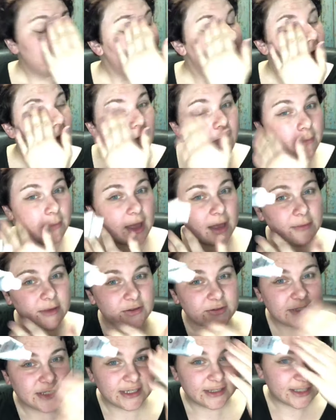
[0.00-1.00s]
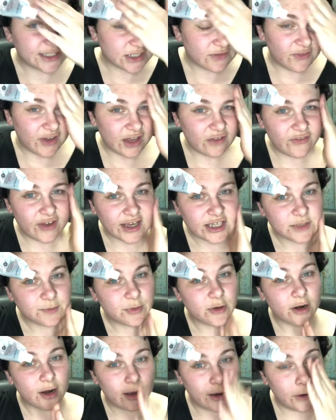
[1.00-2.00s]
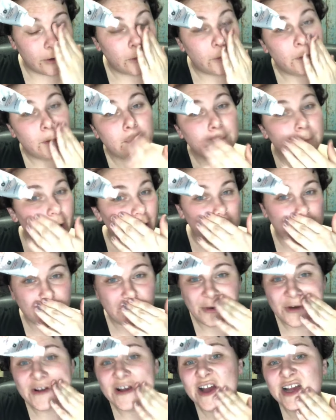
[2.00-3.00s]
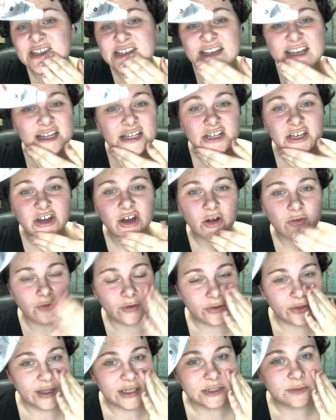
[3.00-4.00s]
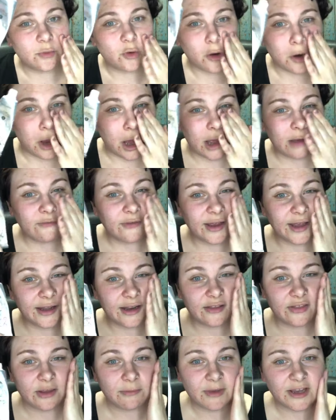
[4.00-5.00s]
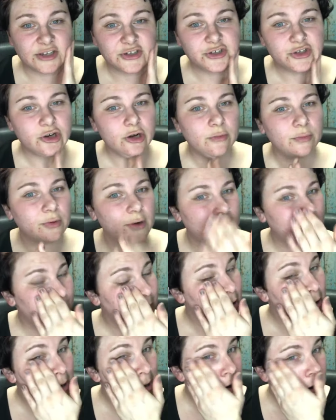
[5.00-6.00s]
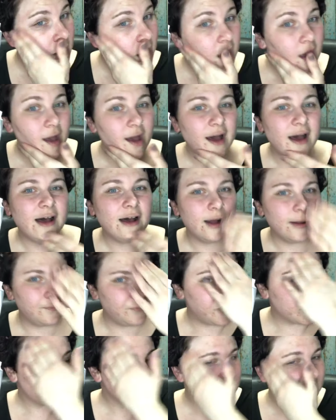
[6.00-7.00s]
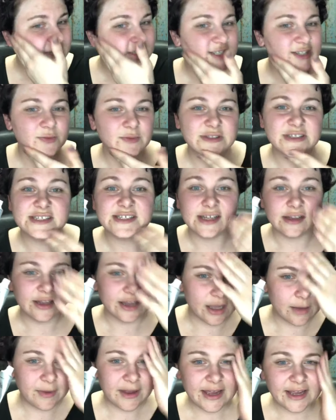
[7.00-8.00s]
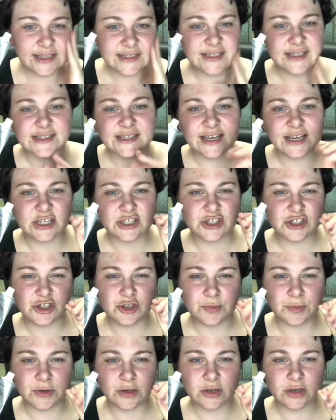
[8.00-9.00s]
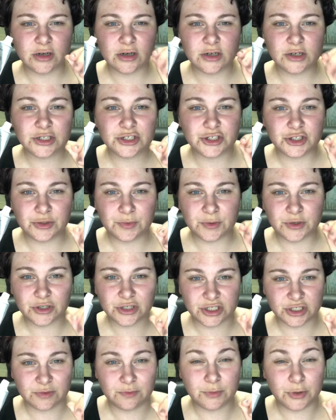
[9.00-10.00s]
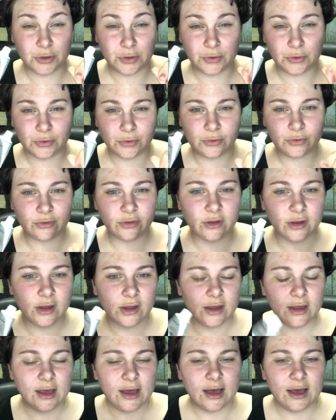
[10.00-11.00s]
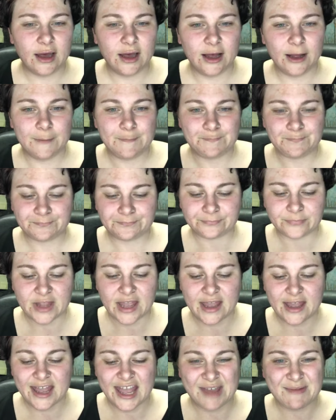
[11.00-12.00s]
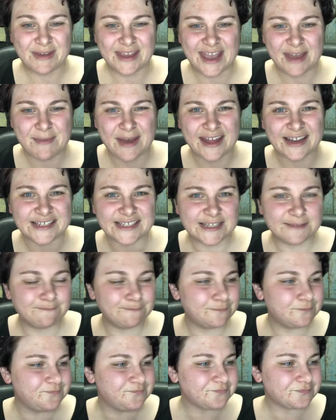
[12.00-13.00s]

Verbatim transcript: Um, I'm using this VFX Pro primer. I tend to go for this more often than my strobe primer. Um, just because this one's silica base, it's like super, super smooth. Um, hey, Amy. Hey, Madison.